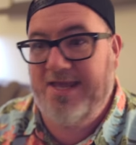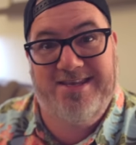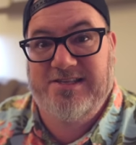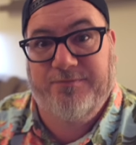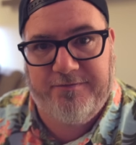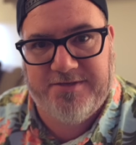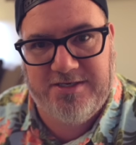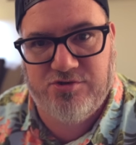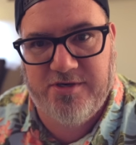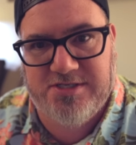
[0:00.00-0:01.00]
Is
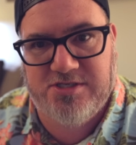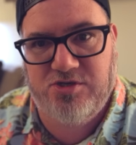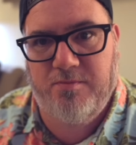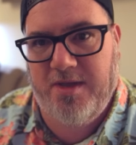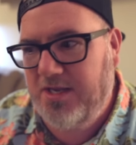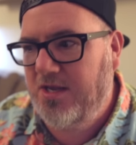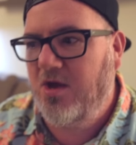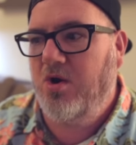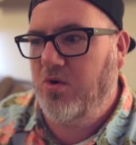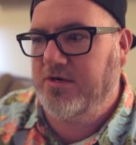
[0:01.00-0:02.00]
15 drinks too many,
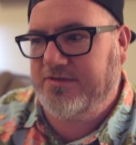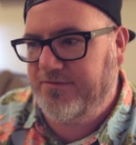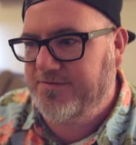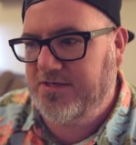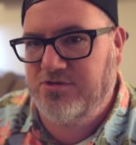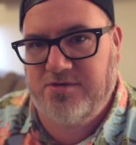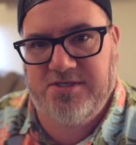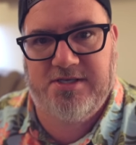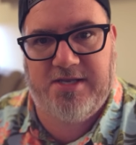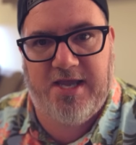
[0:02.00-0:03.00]
or is 15
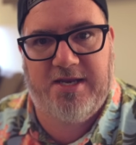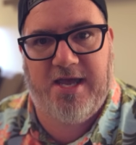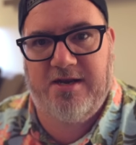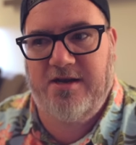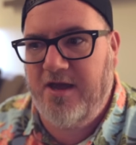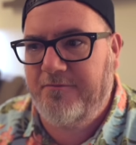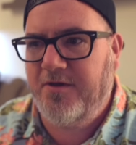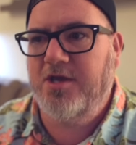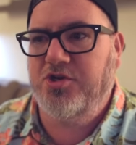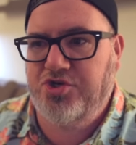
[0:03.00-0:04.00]
drinks a day not enough?
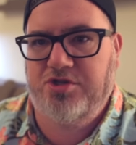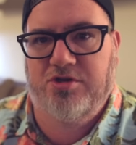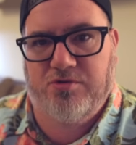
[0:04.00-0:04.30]
Should the